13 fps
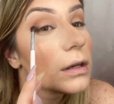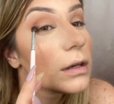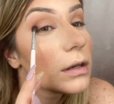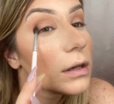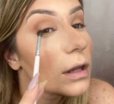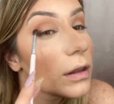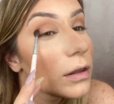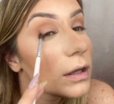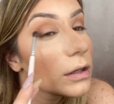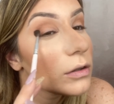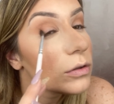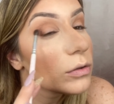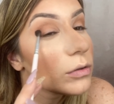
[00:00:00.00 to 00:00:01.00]
Nothing
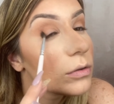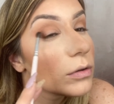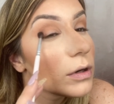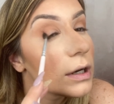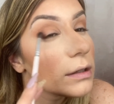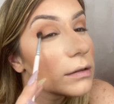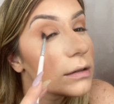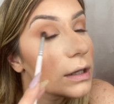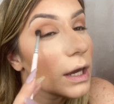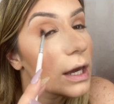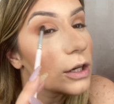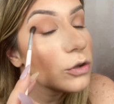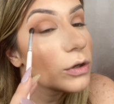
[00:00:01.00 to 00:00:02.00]
too crazy.
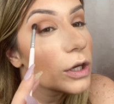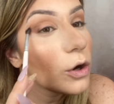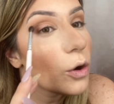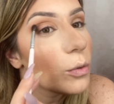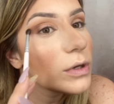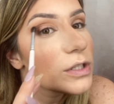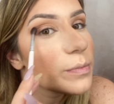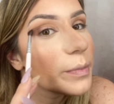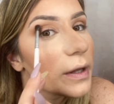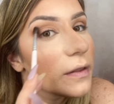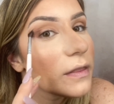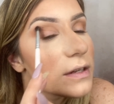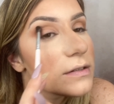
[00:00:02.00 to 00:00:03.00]
And you can always
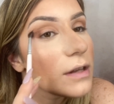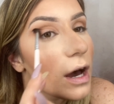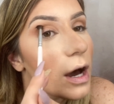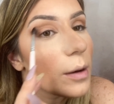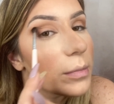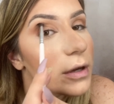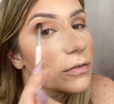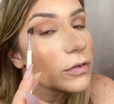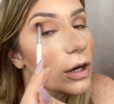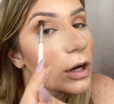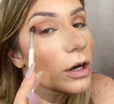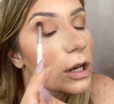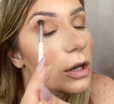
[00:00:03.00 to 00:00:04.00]
build this up if you're
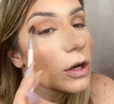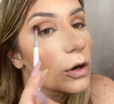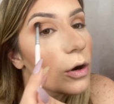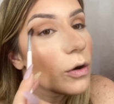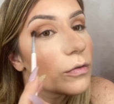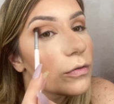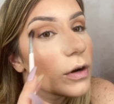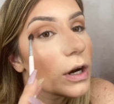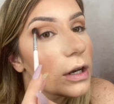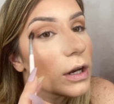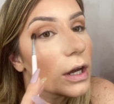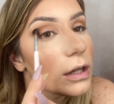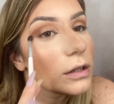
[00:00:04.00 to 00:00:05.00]
going to go for a
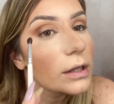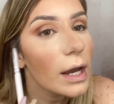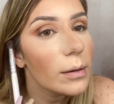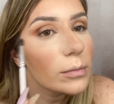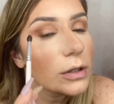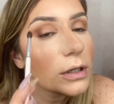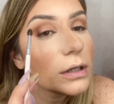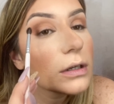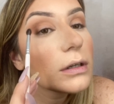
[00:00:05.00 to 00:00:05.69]
nighttime look.